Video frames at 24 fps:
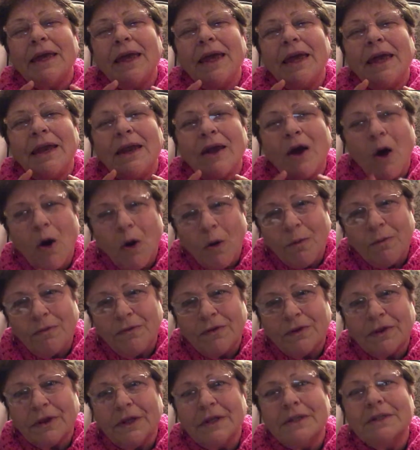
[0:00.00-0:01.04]
and
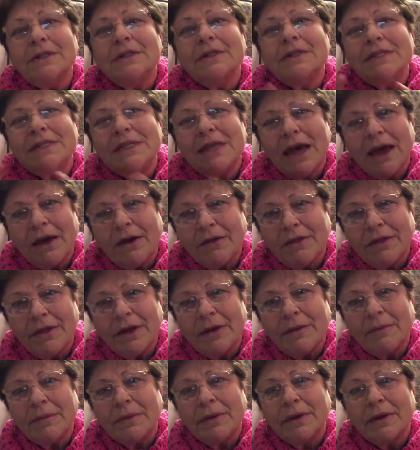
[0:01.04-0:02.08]
hopefully to tell
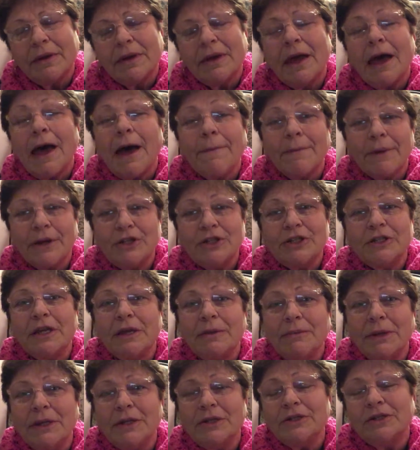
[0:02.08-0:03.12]
them how much
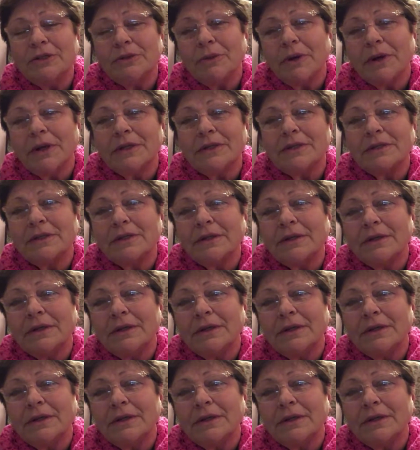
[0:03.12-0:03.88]
they mean to us.